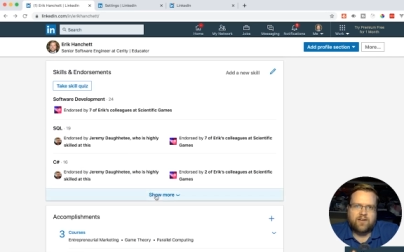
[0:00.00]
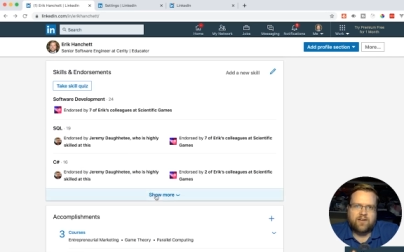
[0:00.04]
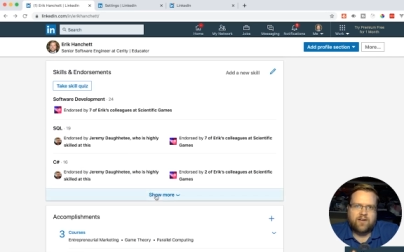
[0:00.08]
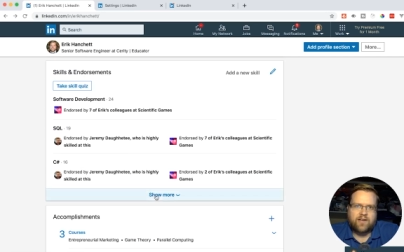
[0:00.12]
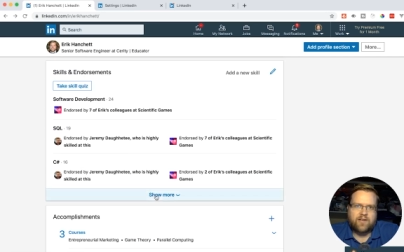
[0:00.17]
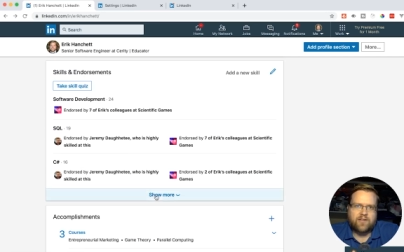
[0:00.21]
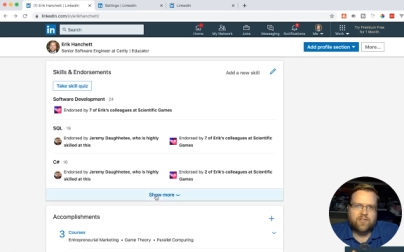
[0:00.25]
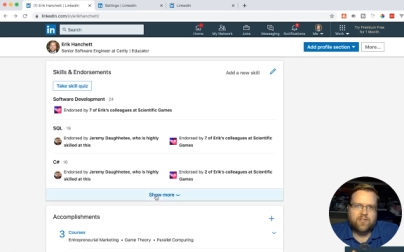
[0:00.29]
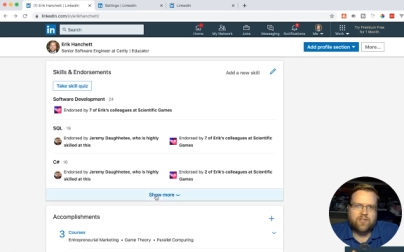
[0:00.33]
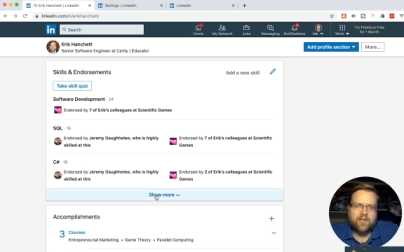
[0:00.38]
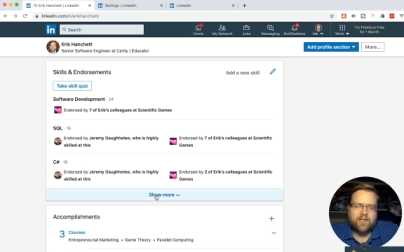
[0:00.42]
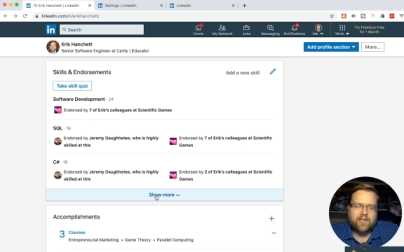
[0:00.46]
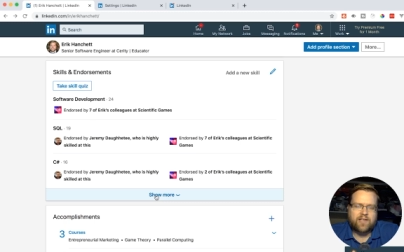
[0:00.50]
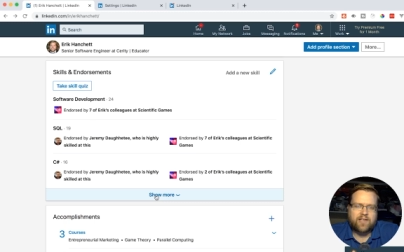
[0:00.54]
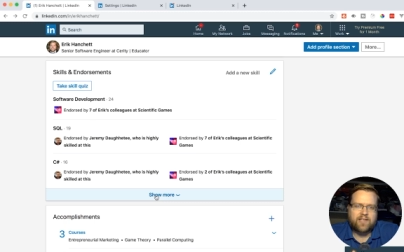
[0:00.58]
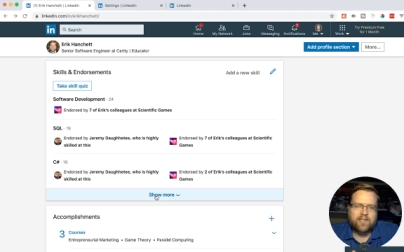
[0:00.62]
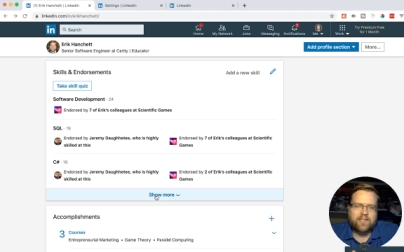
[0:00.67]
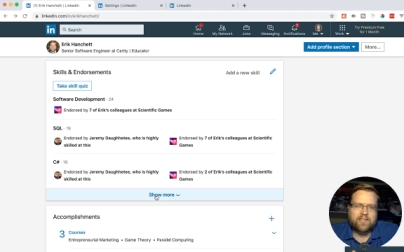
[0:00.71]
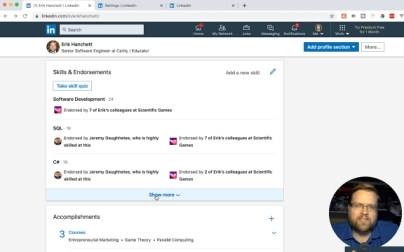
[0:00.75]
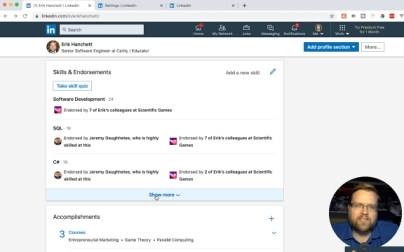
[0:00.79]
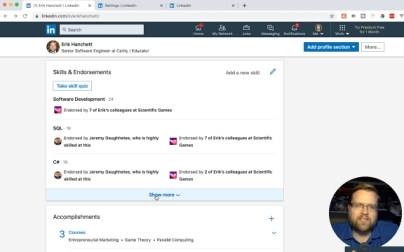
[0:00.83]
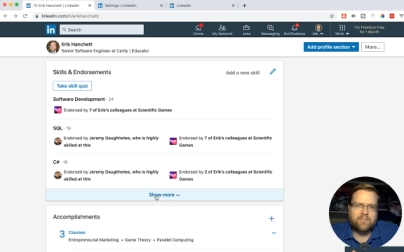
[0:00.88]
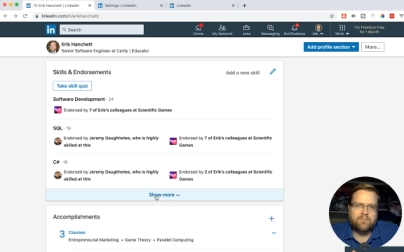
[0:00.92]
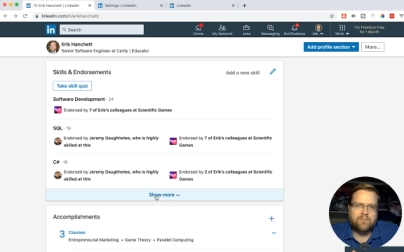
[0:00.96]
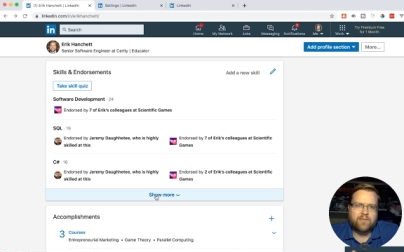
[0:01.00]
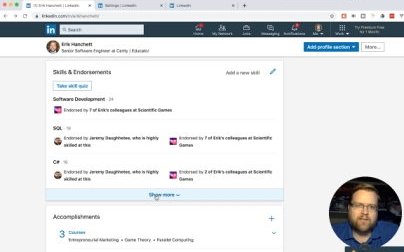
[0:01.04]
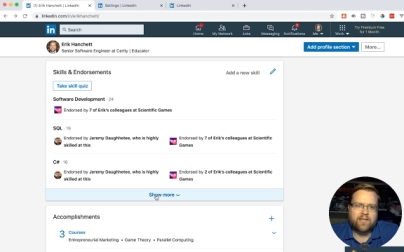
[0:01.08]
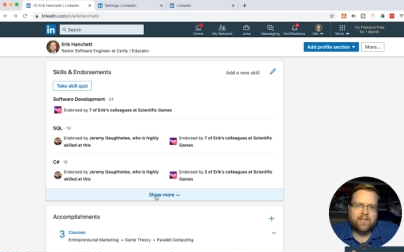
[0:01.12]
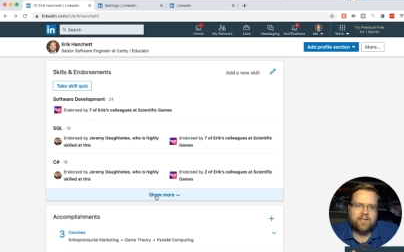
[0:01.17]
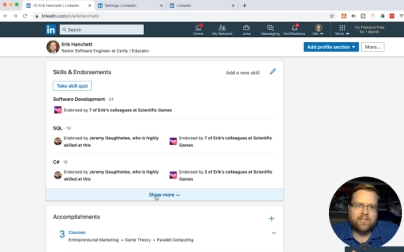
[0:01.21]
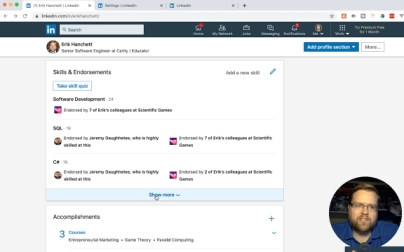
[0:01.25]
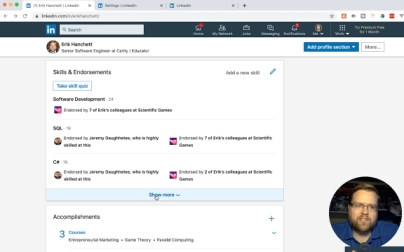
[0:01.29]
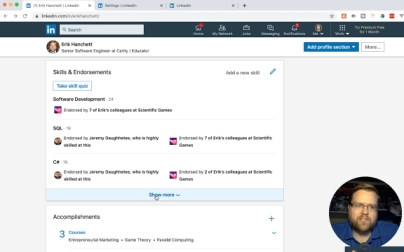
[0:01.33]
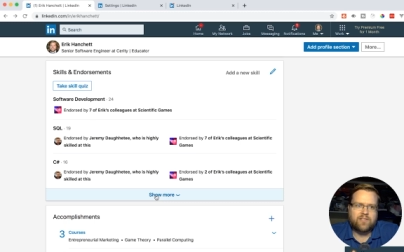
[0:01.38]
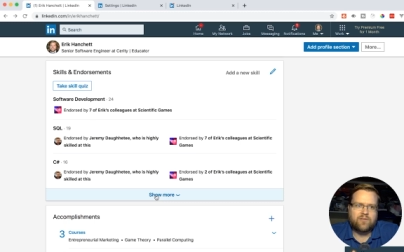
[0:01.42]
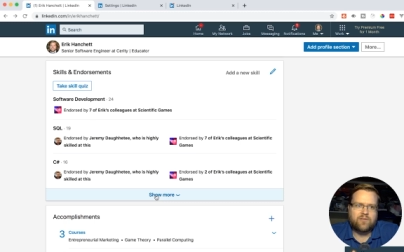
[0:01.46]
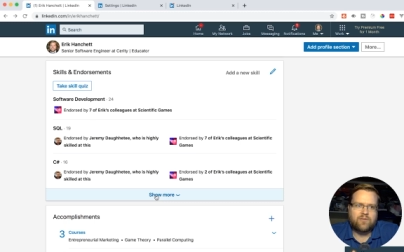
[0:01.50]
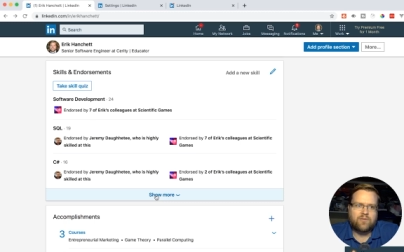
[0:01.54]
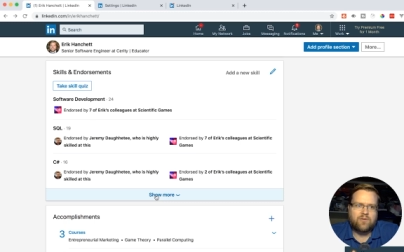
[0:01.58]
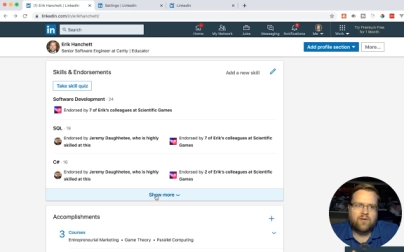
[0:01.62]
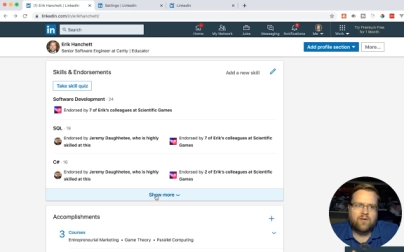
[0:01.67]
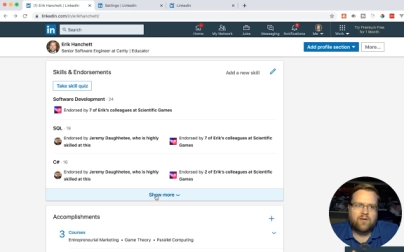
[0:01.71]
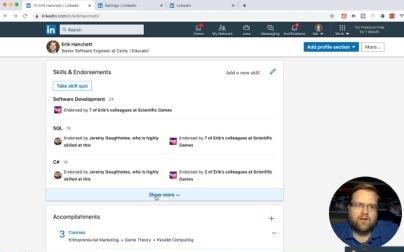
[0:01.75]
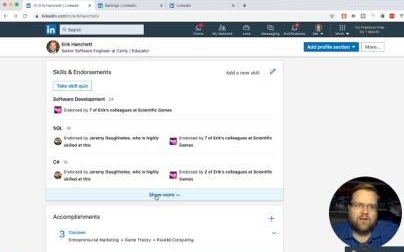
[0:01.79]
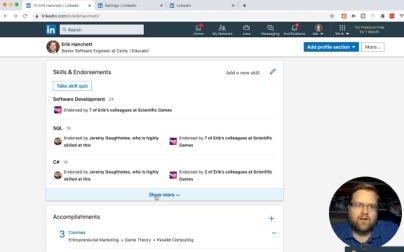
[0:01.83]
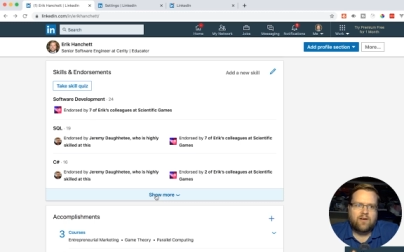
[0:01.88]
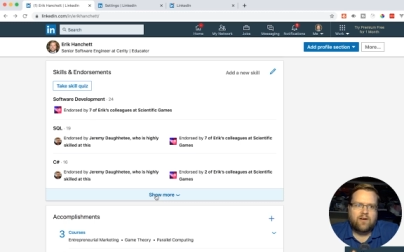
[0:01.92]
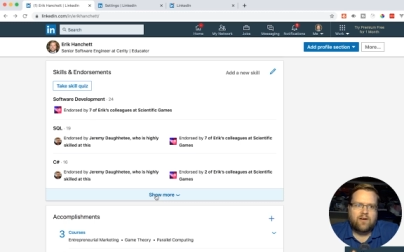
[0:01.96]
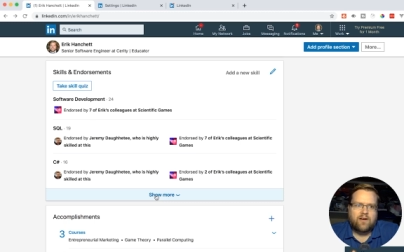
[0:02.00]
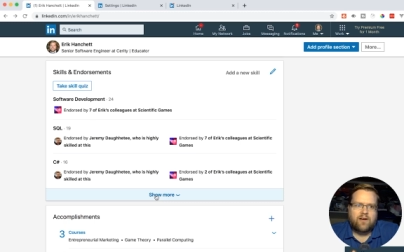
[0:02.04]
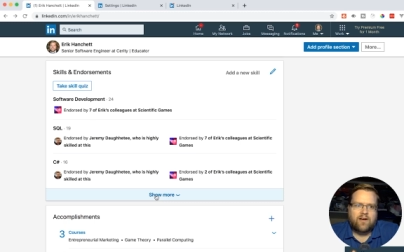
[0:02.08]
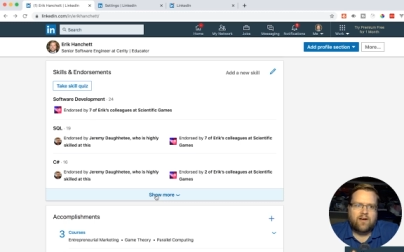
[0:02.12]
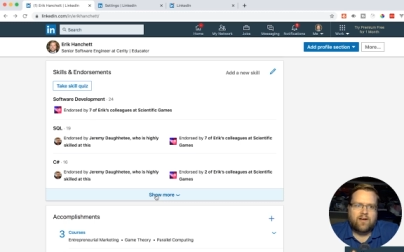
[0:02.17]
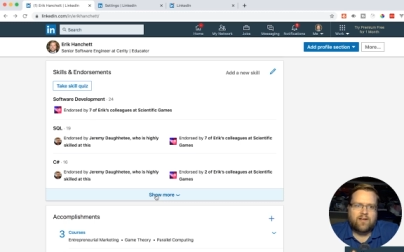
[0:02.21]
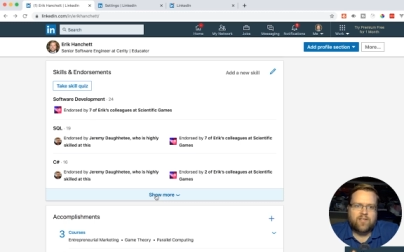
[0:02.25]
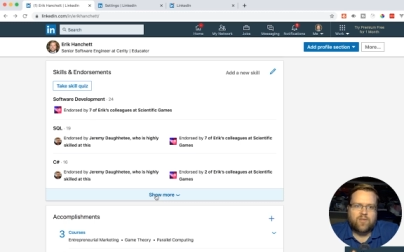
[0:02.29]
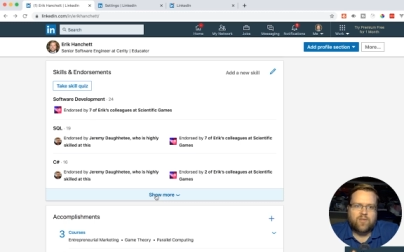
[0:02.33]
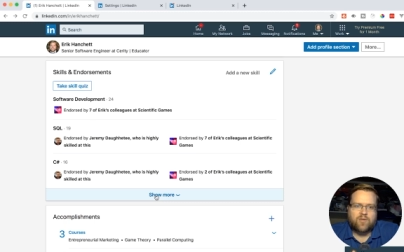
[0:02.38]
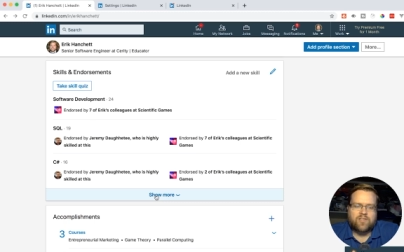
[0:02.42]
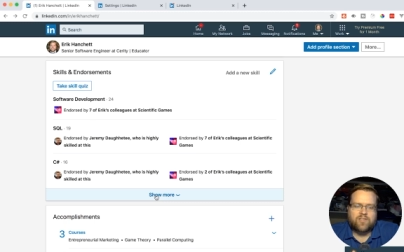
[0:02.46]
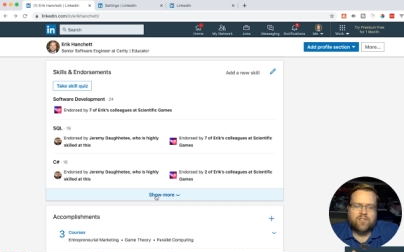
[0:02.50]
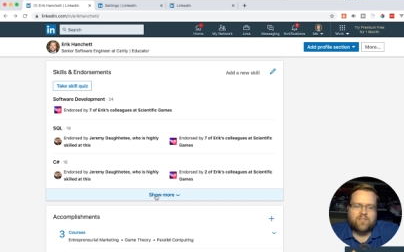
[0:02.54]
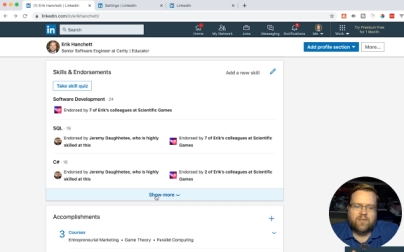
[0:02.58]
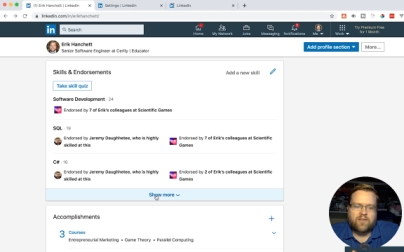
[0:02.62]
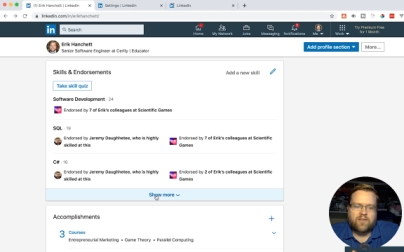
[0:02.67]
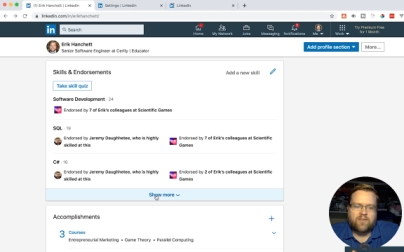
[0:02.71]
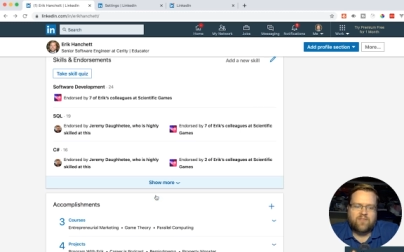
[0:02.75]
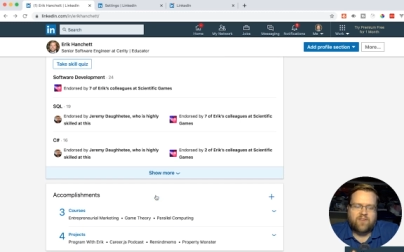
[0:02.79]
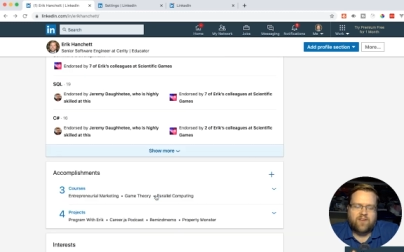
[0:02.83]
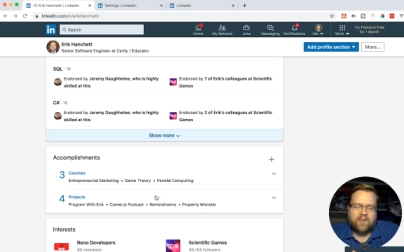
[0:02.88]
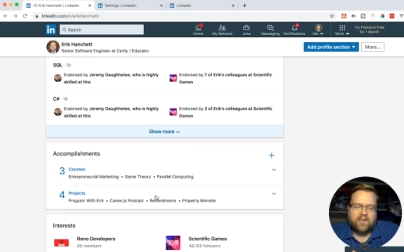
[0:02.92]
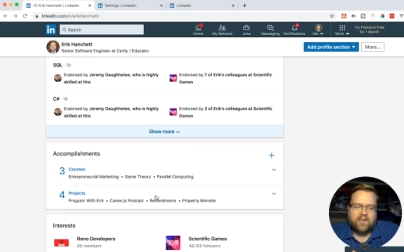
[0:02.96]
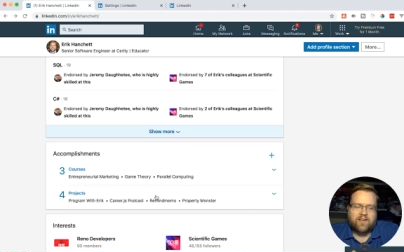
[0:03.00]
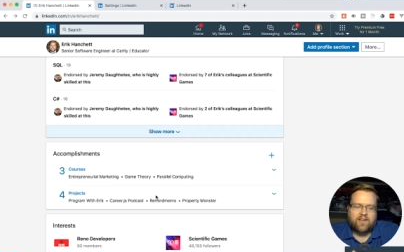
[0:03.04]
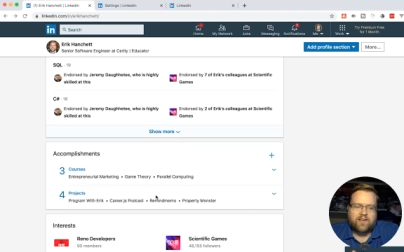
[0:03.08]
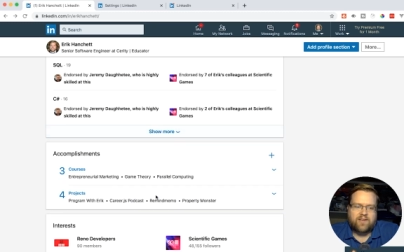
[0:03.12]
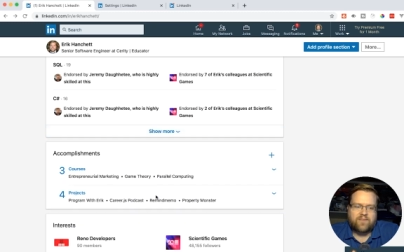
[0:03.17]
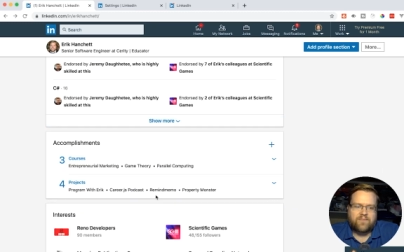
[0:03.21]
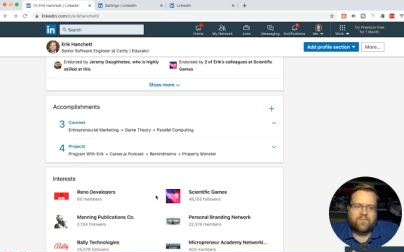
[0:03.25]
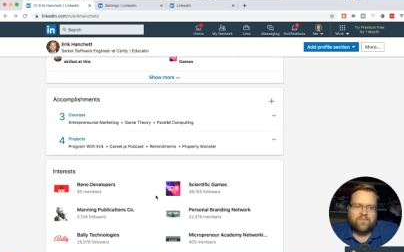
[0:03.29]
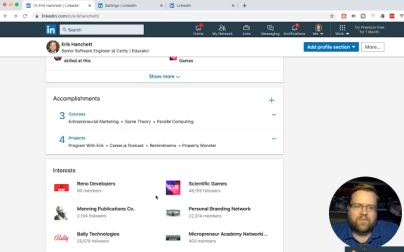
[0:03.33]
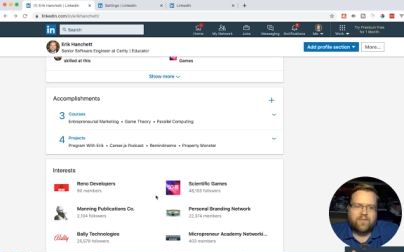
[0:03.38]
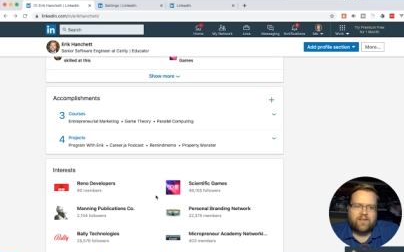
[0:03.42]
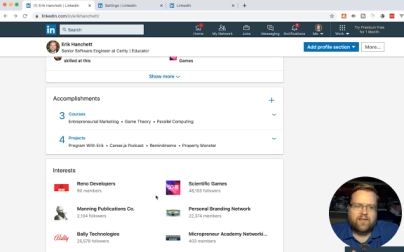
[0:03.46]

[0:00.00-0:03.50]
and I'd try to get somebody to endorse me if I can.